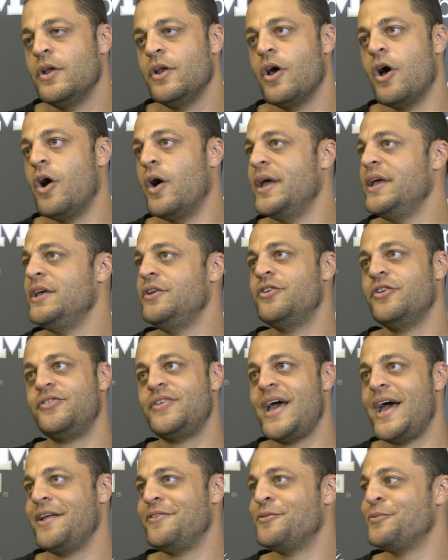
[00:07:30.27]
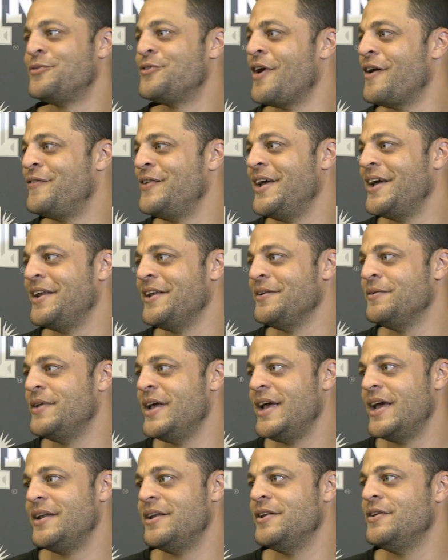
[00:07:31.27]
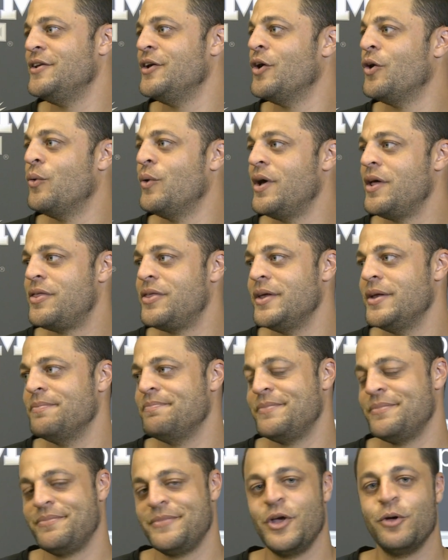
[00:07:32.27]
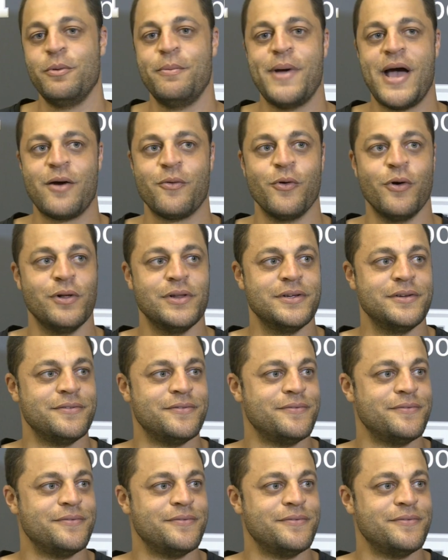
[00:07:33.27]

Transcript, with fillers: Uh, he just had some stuff he had to he had to deal with, and he'll be back rolling.